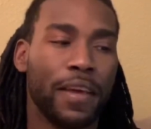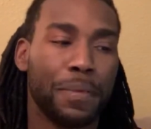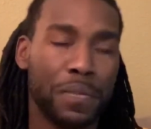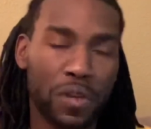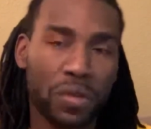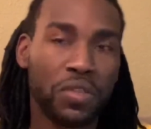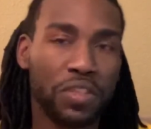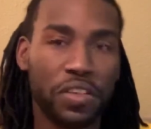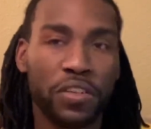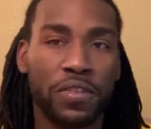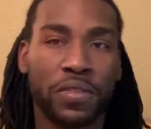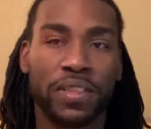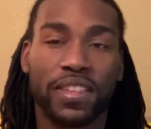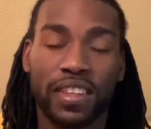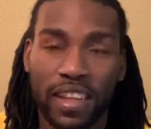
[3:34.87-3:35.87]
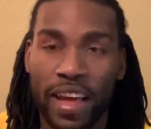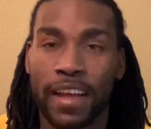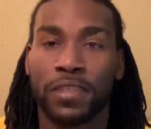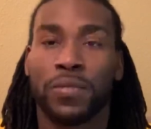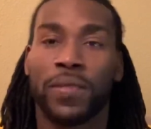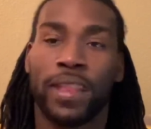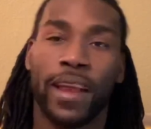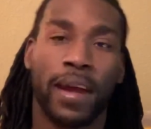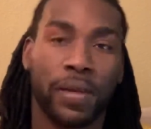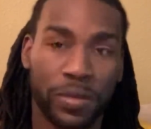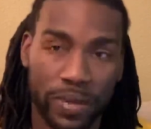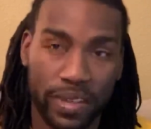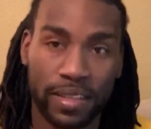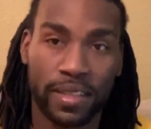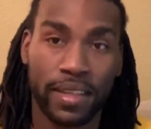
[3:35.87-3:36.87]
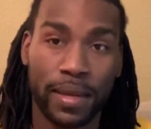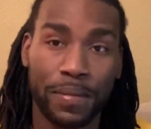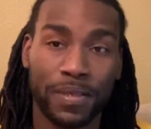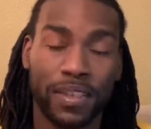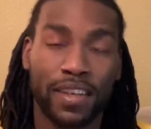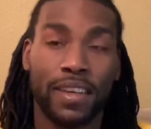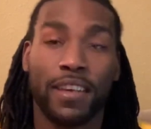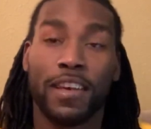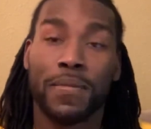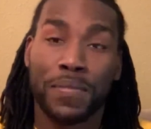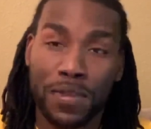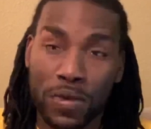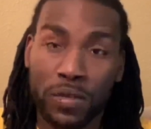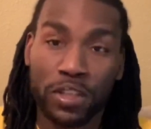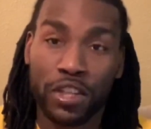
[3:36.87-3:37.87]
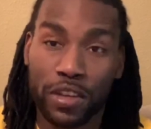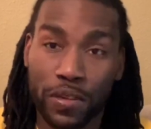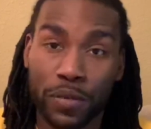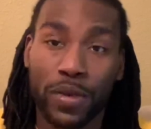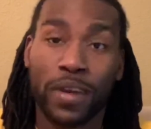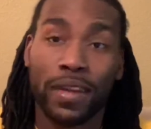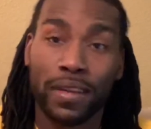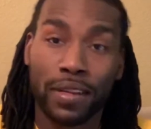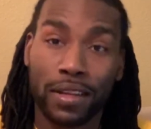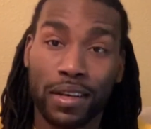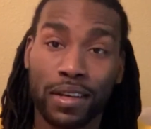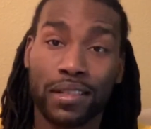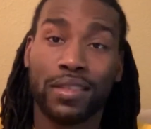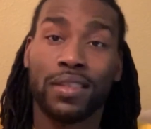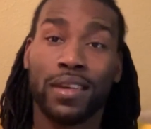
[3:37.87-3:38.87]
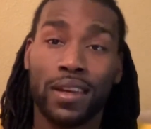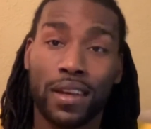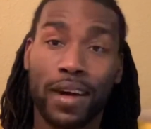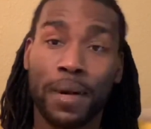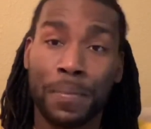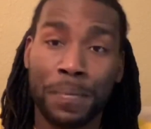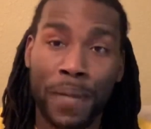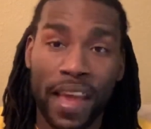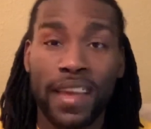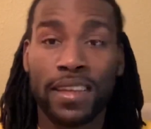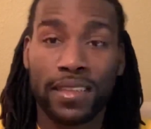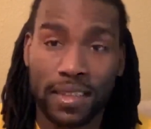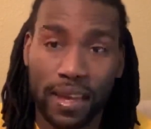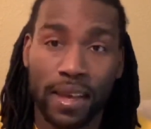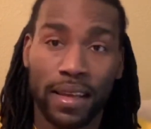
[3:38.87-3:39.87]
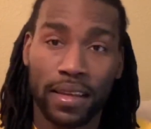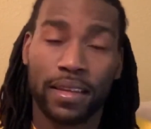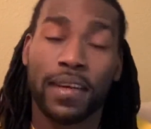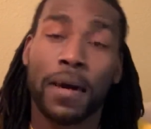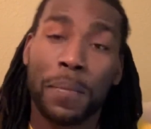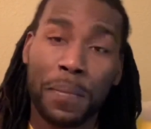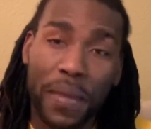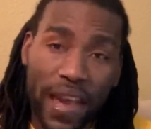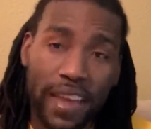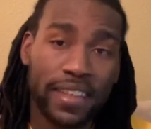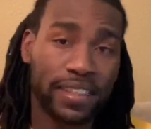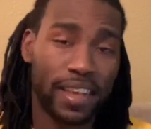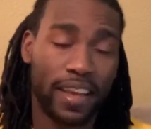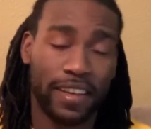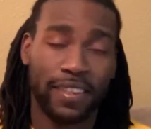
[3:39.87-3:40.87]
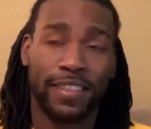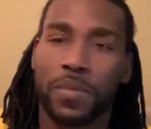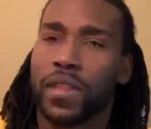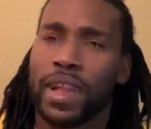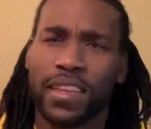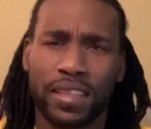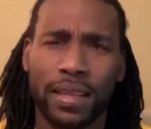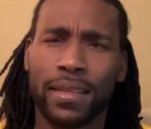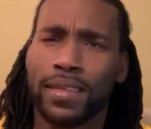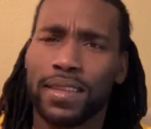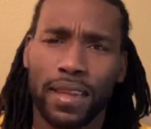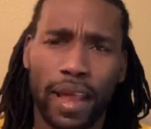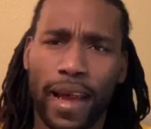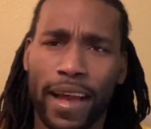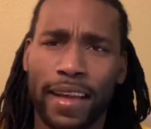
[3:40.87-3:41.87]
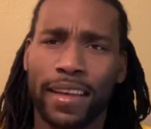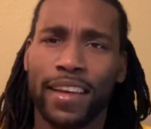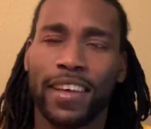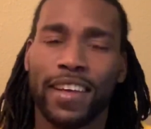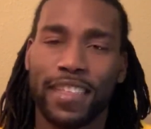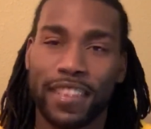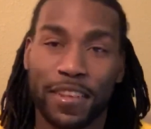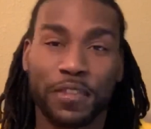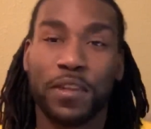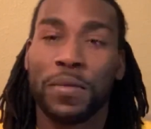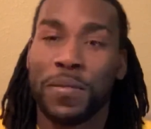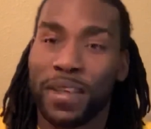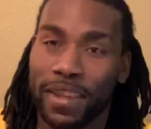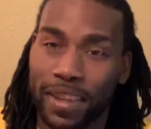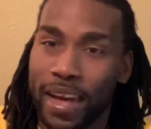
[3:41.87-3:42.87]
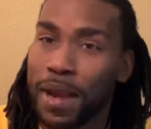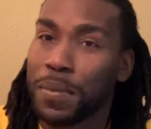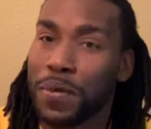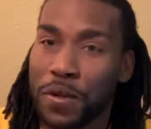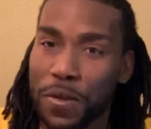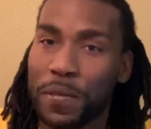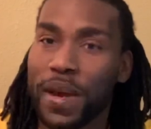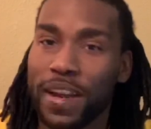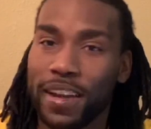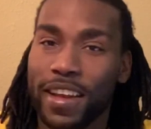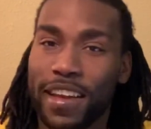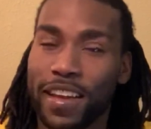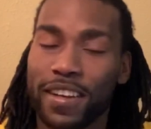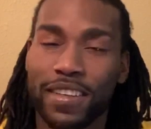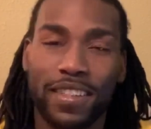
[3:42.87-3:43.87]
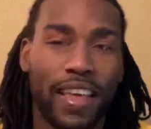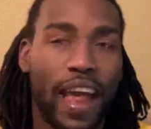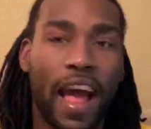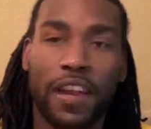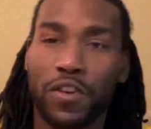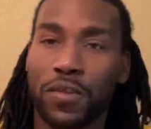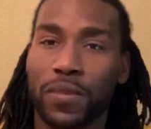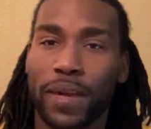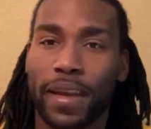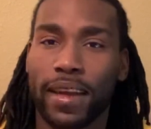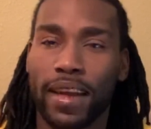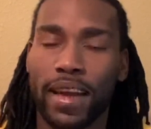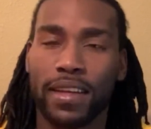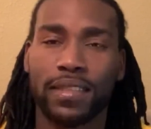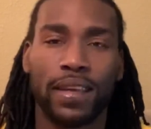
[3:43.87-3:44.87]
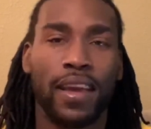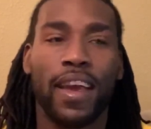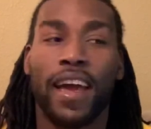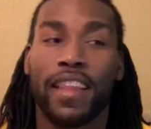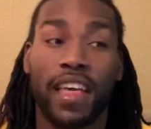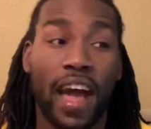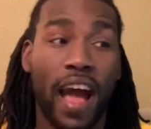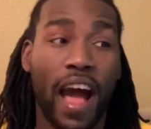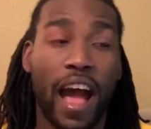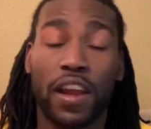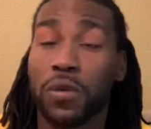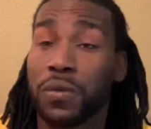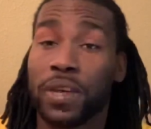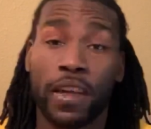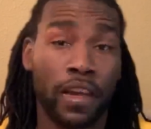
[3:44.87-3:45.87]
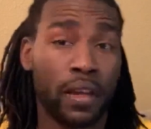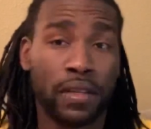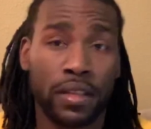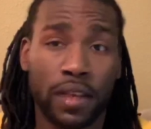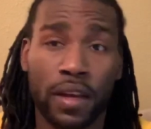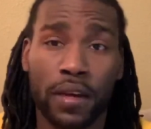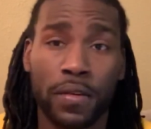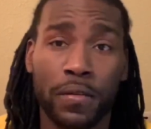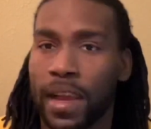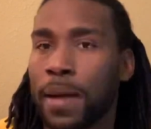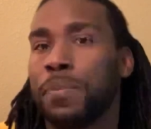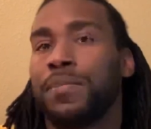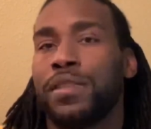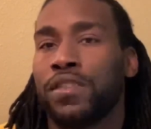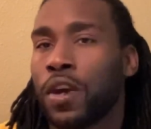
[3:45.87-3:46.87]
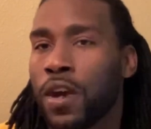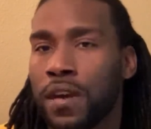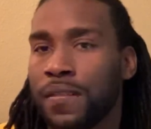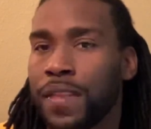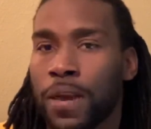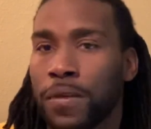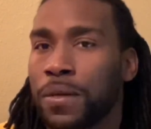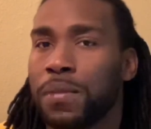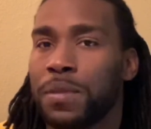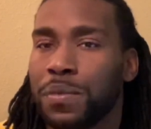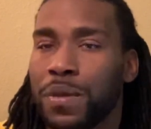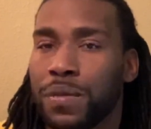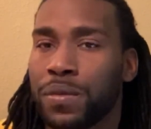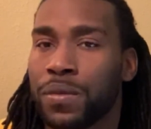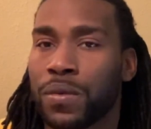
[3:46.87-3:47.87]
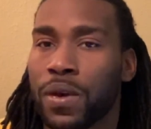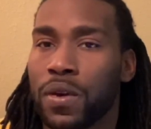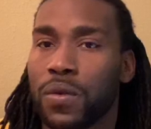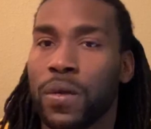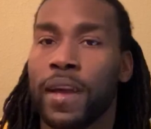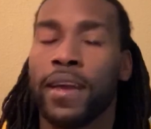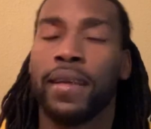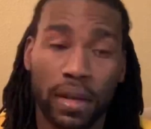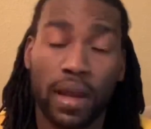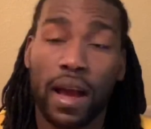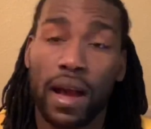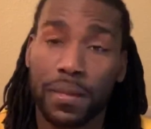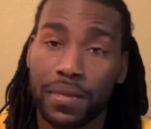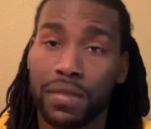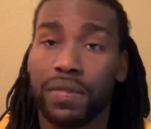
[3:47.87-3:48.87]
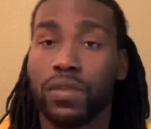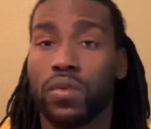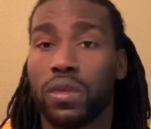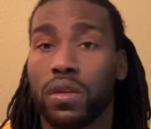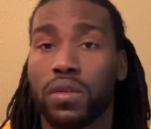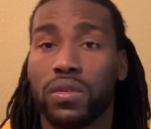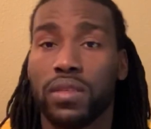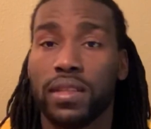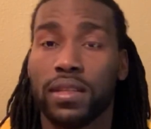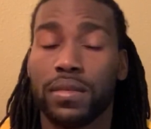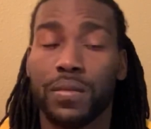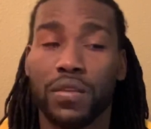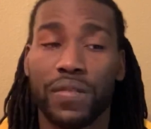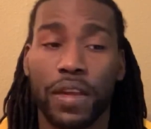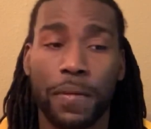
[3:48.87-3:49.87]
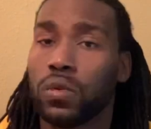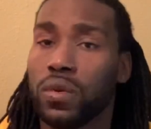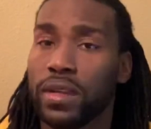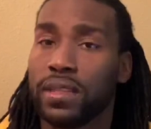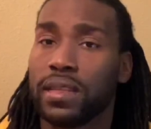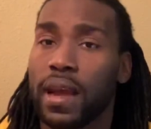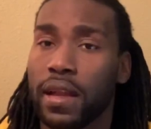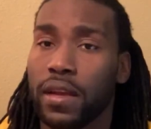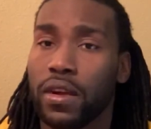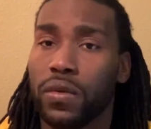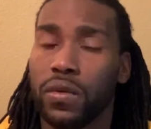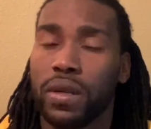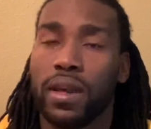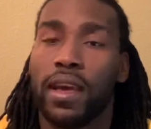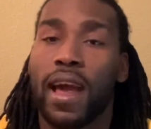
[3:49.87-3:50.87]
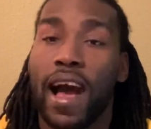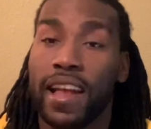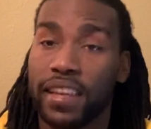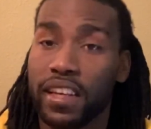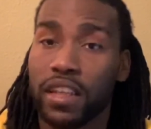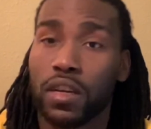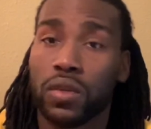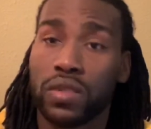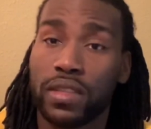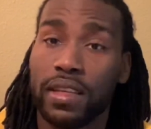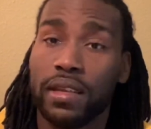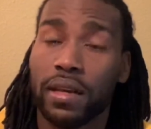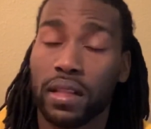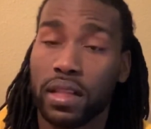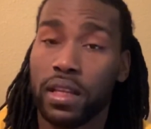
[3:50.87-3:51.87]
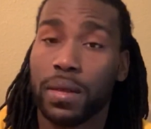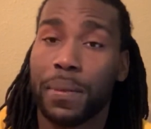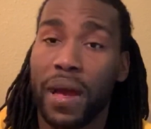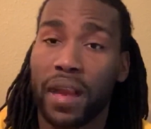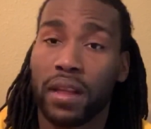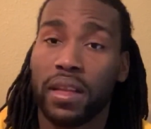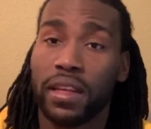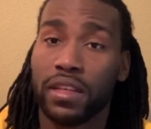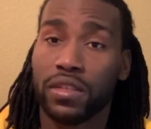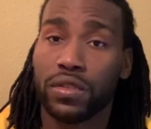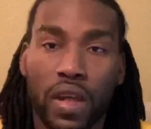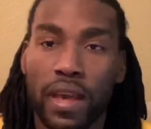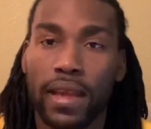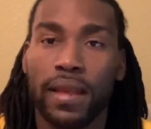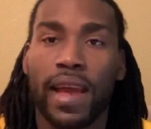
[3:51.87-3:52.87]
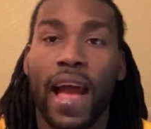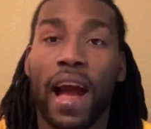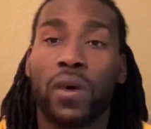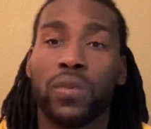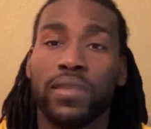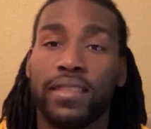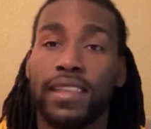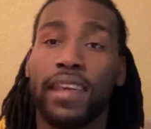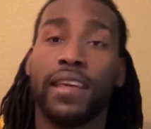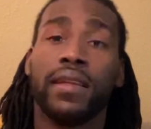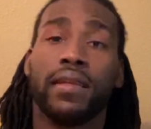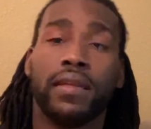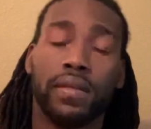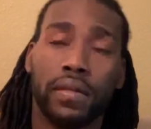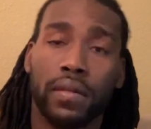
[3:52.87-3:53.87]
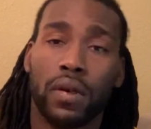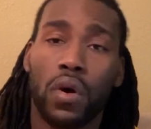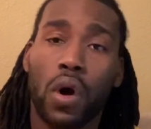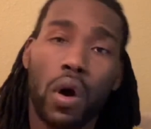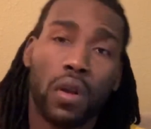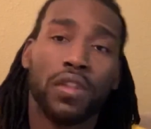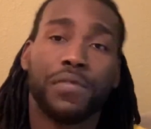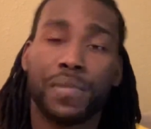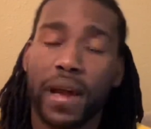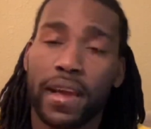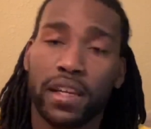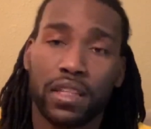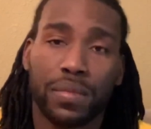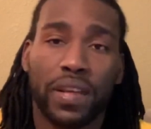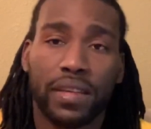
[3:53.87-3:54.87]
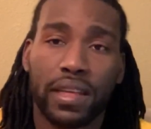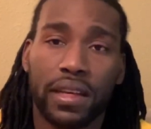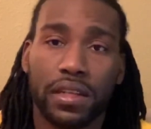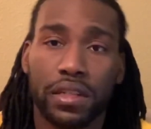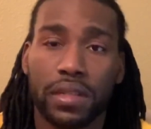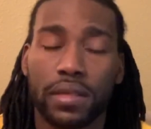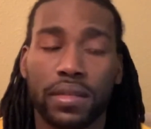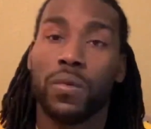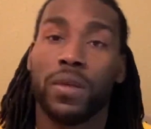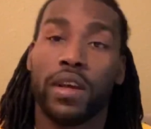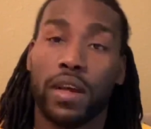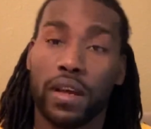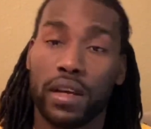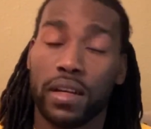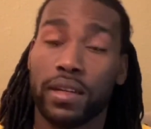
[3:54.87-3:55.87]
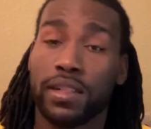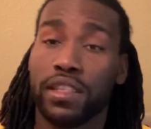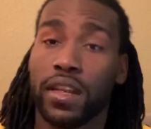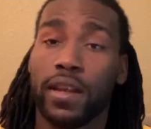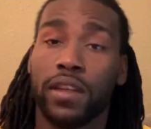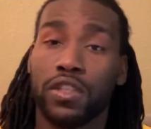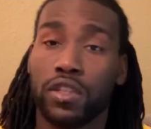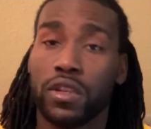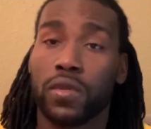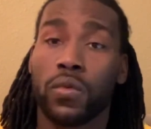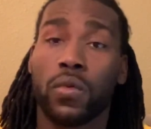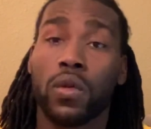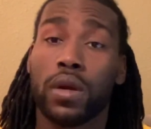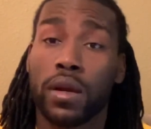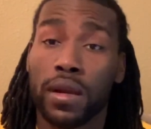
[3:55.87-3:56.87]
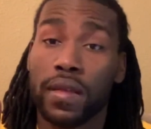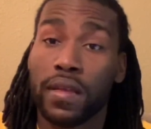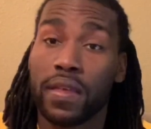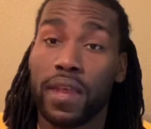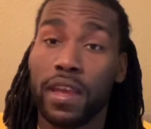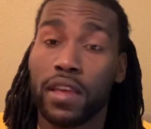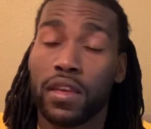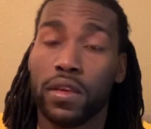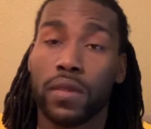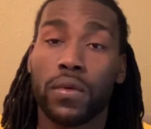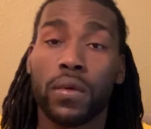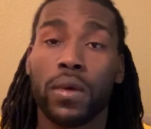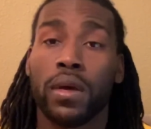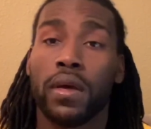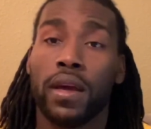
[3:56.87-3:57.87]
Mewtwo is the last one that I'll accept, and Mewtwo looks amazing. Amazing. I say this a lot. There's going to be a lot of Pokemon in here that I don't recognize, that I don't care to know. I'm sorry if that rubs people the wrong way. I'm definitely going to go see this movie. Quick side note, I did go see Alita Battle Angel. It outdid all of my expectations. I want to shout out Sugar War. Thank you.